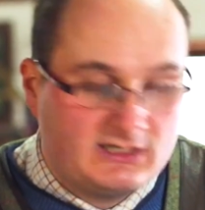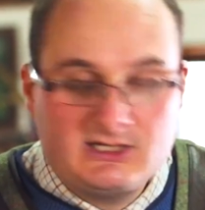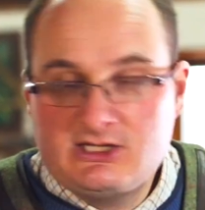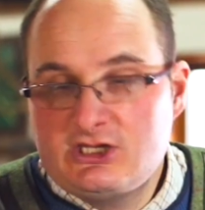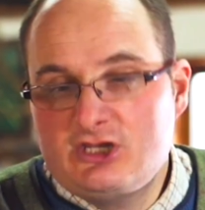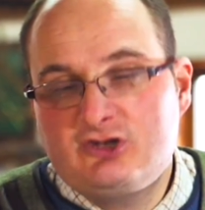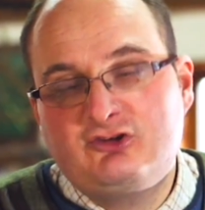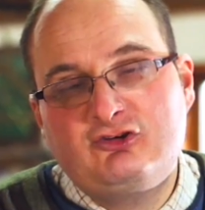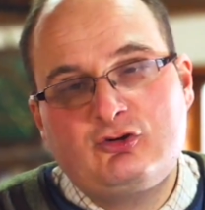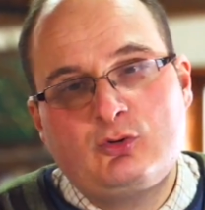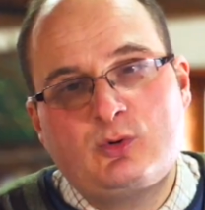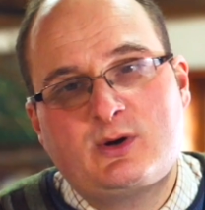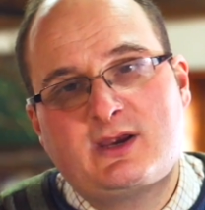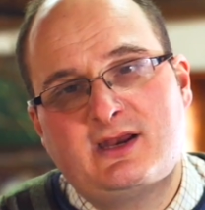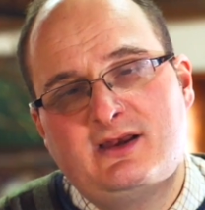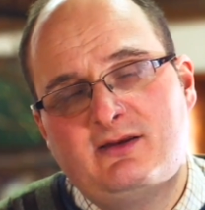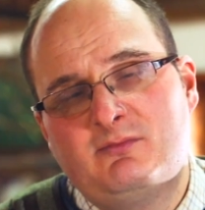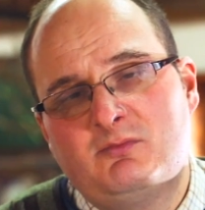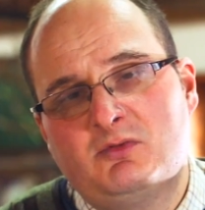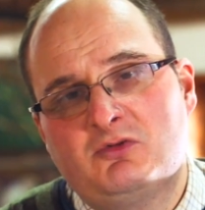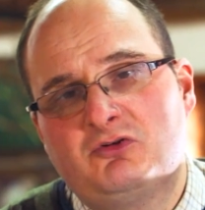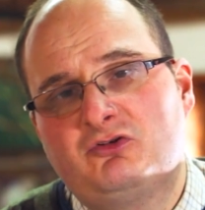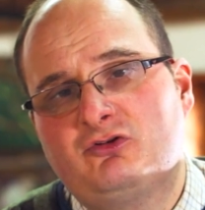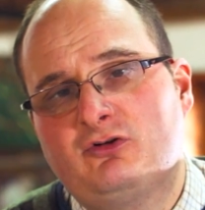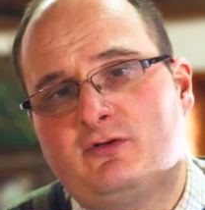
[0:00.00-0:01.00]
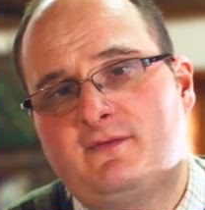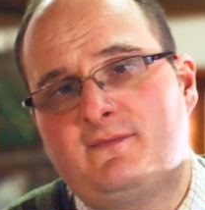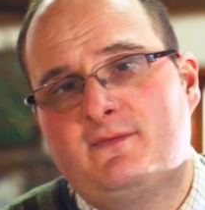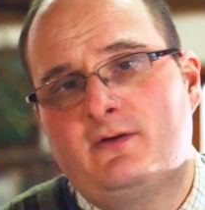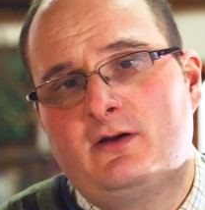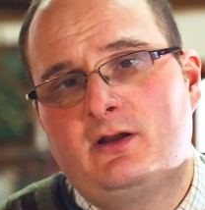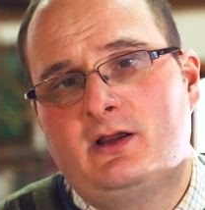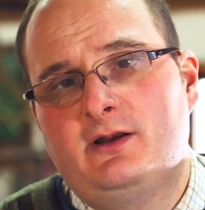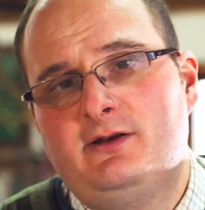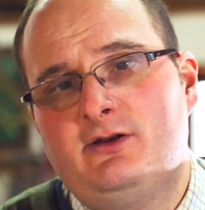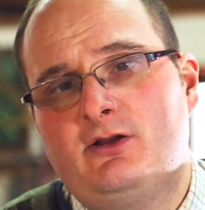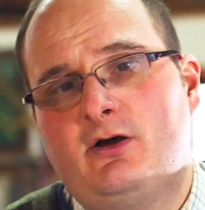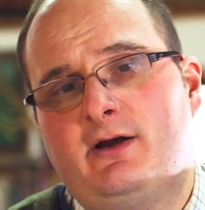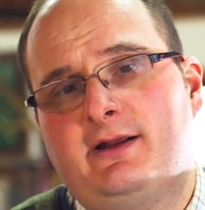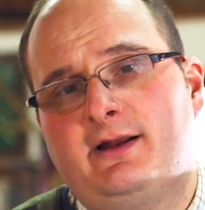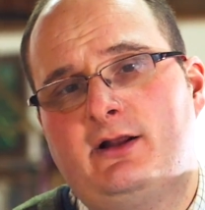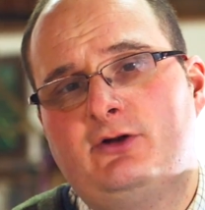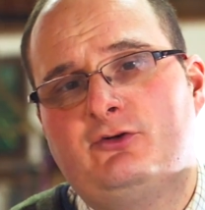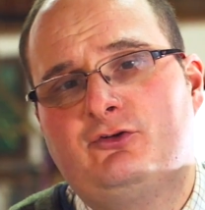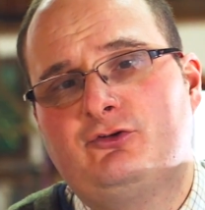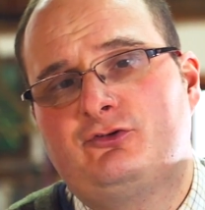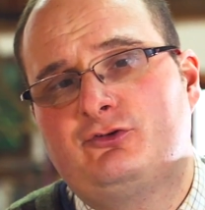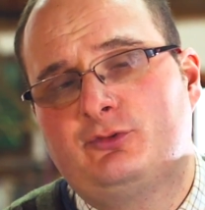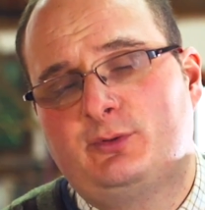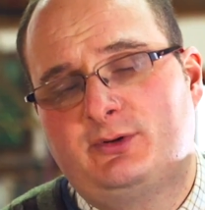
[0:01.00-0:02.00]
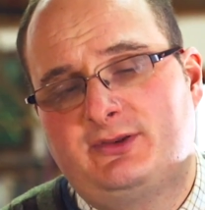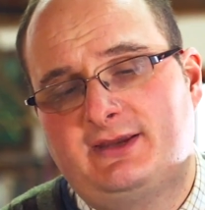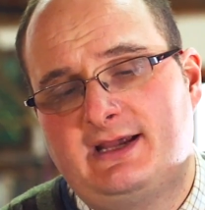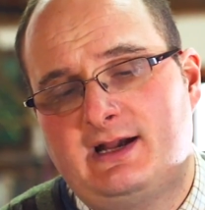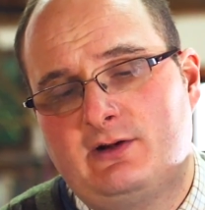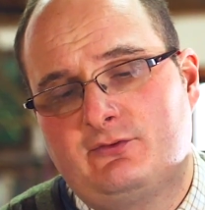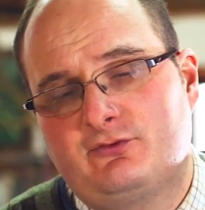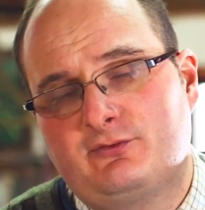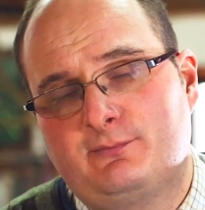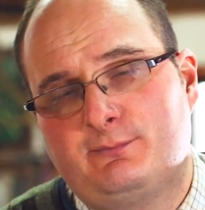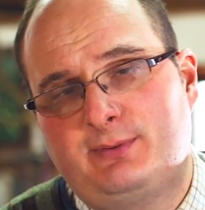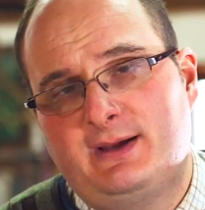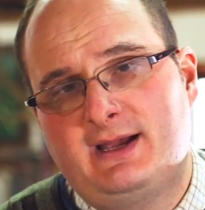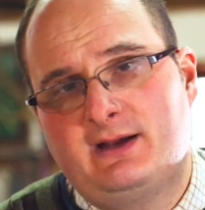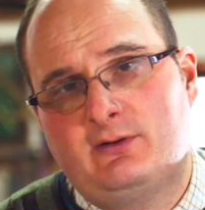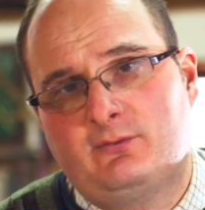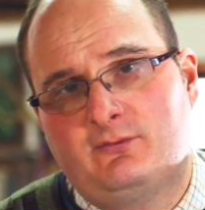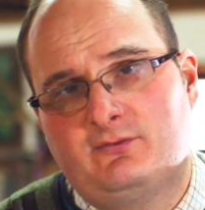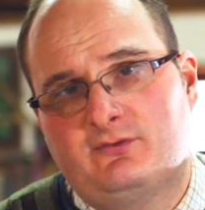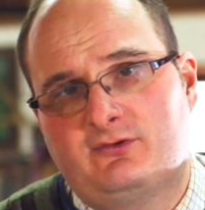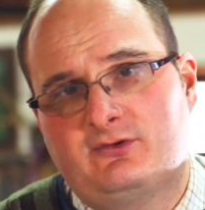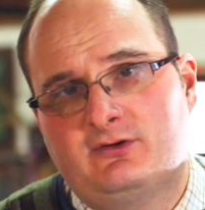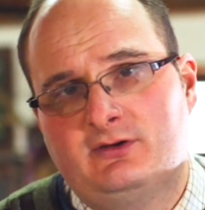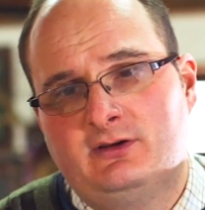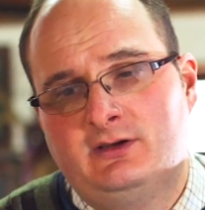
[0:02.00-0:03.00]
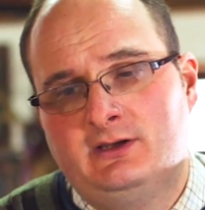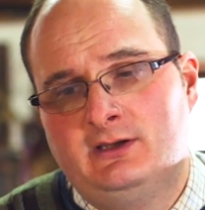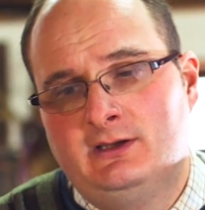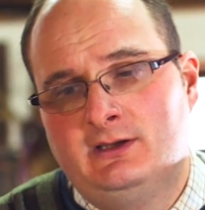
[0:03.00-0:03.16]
You're talking sort of £900 to £1,000.